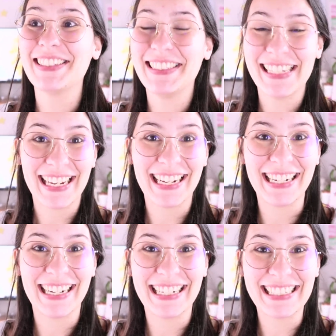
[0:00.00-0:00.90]

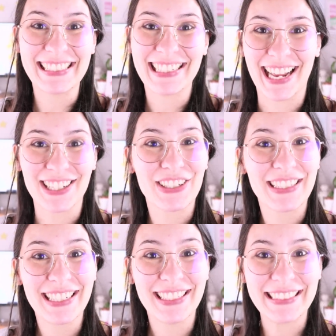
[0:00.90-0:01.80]
Today is
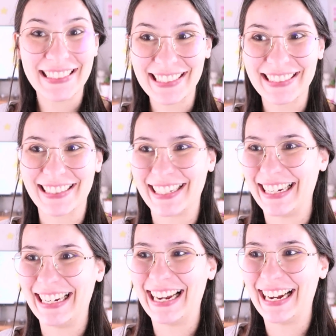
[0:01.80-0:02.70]
actually
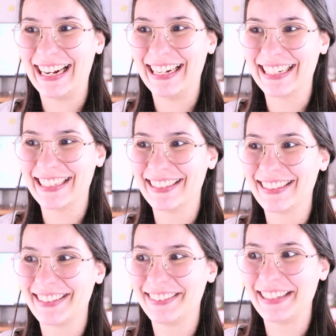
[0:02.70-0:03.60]
Saturday and